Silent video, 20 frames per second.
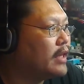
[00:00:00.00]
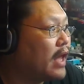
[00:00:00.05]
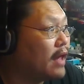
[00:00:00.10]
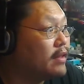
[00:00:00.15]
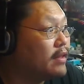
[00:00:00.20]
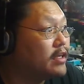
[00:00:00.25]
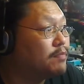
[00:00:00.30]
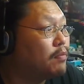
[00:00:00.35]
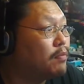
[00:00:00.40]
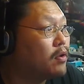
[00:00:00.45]

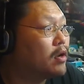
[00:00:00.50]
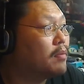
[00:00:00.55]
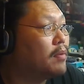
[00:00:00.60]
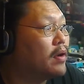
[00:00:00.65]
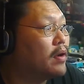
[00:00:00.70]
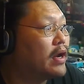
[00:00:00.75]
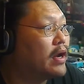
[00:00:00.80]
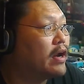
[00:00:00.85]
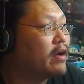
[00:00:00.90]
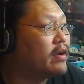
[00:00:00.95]
yeah, these
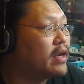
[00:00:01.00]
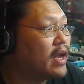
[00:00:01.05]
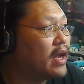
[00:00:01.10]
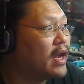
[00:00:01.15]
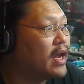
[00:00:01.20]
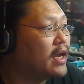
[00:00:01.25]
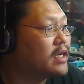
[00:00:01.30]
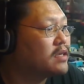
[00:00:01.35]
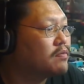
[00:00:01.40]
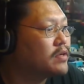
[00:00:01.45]
portable air
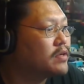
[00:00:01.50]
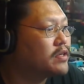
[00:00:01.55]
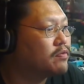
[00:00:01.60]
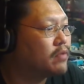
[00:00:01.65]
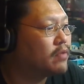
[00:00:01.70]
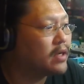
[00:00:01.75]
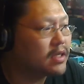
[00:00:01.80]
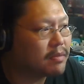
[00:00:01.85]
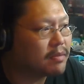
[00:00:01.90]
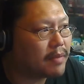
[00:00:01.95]
tanks,
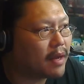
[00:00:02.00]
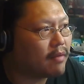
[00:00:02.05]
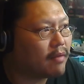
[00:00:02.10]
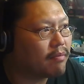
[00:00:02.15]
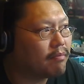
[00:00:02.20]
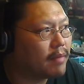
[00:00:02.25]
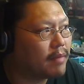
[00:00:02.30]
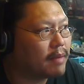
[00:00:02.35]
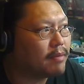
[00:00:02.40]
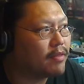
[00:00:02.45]
which runs
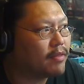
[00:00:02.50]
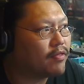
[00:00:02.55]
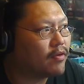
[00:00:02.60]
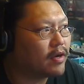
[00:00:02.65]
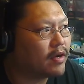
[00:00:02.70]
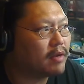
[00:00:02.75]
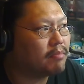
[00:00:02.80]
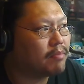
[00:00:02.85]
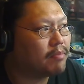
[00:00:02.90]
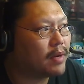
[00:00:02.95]
about maybe
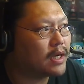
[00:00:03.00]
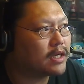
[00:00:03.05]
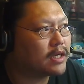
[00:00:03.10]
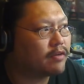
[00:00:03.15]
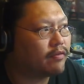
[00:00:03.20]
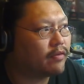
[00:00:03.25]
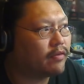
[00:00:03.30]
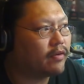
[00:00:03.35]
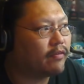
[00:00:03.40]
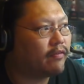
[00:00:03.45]

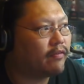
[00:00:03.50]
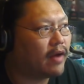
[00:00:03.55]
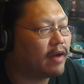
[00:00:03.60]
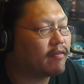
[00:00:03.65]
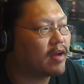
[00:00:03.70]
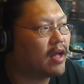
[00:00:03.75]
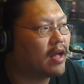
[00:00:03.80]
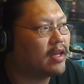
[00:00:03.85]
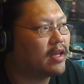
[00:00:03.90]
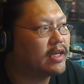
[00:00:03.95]
$30 for a
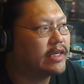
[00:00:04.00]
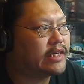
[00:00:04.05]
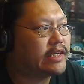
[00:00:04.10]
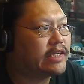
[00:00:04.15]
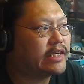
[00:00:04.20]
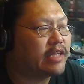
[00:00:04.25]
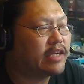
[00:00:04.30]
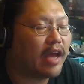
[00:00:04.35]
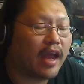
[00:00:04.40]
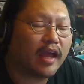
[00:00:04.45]
5-gallon
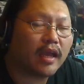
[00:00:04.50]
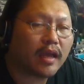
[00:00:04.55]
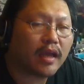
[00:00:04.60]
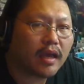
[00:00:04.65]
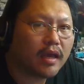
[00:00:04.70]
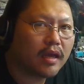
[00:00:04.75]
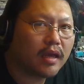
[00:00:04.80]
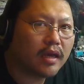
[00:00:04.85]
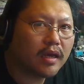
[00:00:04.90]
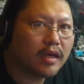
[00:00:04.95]

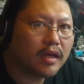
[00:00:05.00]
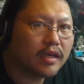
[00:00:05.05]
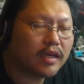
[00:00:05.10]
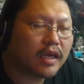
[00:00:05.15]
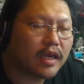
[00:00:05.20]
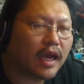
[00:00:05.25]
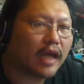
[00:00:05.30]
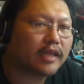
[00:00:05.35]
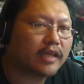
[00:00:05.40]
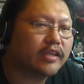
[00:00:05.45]
tank,
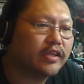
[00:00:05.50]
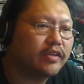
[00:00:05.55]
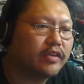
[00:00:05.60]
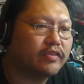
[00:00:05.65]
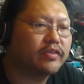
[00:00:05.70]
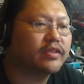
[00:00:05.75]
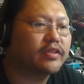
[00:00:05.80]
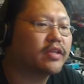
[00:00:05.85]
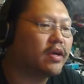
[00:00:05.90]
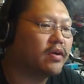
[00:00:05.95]
you can actually
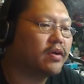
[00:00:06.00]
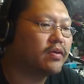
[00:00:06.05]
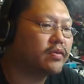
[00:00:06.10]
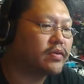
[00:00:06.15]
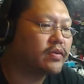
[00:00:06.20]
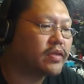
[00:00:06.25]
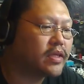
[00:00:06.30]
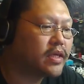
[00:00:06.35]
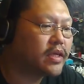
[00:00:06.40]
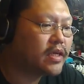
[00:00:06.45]
use
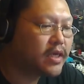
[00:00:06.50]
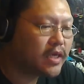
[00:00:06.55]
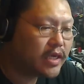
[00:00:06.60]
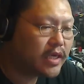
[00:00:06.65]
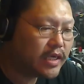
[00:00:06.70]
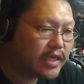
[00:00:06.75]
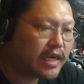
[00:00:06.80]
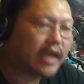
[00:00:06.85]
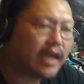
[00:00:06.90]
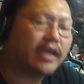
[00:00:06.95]
those,
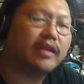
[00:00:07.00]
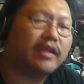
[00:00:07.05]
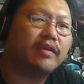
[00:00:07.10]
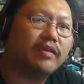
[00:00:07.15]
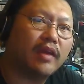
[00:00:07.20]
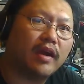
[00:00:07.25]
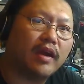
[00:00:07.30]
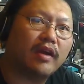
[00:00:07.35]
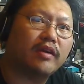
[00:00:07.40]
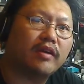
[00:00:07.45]
take it
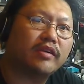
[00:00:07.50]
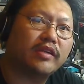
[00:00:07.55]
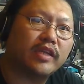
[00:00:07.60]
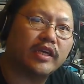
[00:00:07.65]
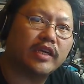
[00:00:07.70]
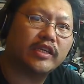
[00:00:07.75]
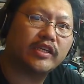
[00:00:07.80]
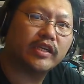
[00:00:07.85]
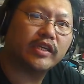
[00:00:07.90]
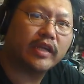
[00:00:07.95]
to the air
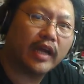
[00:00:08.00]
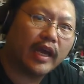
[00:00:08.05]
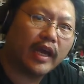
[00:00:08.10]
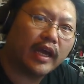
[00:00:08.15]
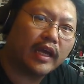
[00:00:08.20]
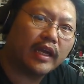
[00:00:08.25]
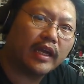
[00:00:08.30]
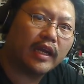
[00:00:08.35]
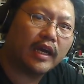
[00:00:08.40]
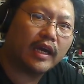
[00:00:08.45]
station
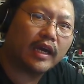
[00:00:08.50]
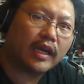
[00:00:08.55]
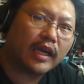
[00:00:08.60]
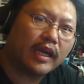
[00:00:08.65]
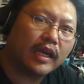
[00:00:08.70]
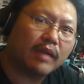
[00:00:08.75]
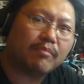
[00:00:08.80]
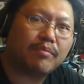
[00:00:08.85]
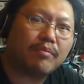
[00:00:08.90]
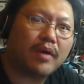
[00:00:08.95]
and
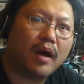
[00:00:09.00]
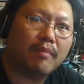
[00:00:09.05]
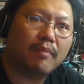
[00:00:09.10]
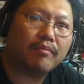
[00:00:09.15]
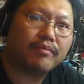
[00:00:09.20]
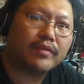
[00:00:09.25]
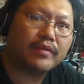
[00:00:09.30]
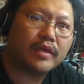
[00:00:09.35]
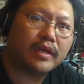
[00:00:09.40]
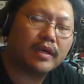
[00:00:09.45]
get it
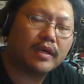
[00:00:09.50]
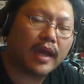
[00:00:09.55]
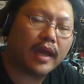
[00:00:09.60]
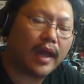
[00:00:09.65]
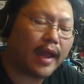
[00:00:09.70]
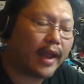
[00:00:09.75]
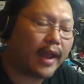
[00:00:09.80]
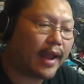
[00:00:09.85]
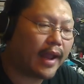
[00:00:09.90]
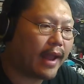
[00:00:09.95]
pumped,
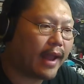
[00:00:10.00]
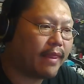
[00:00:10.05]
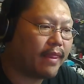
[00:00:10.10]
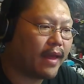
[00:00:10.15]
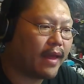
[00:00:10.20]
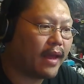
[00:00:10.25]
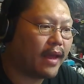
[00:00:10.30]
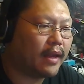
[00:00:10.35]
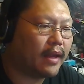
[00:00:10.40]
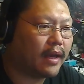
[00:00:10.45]
okay,
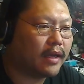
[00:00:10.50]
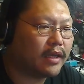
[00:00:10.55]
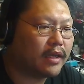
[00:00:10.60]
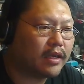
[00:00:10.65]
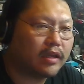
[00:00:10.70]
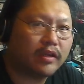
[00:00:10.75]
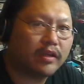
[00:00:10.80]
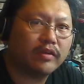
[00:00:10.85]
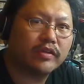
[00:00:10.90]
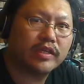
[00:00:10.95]
and then
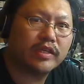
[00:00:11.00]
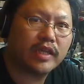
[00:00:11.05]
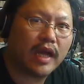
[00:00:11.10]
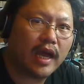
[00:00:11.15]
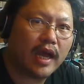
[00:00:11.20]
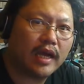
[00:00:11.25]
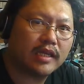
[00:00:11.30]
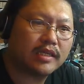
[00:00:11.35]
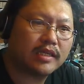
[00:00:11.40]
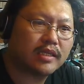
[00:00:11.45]
you could use it
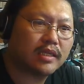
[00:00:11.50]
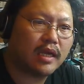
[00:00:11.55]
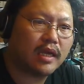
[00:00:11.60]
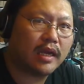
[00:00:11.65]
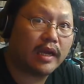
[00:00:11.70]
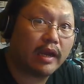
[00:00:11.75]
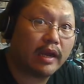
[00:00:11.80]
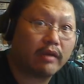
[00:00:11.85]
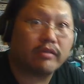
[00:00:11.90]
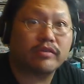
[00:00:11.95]
as
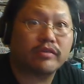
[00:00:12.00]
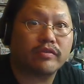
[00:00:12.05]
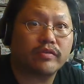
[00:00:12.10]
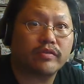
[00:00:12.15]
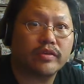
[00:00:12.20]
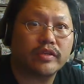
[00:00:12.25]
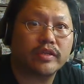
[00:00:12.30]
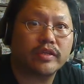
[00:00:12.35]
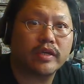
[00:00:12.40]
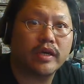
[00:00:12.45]
a air
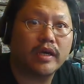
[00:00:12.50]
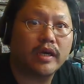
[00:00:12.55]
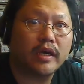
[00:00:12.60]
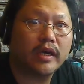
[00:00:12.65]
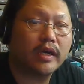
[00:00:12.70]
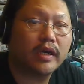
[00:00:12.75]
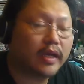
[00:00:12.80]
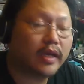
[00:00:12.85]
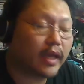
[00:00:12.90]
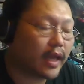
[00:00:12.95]
source,
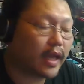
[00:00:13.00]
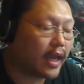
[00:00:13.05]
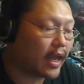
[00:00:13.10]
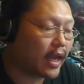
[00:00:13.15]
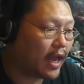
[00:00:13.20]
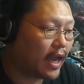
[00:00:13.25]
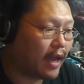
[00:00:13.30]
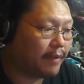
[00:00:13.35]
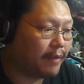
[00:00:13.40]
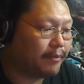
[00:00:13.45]

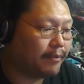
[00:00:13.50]
okay,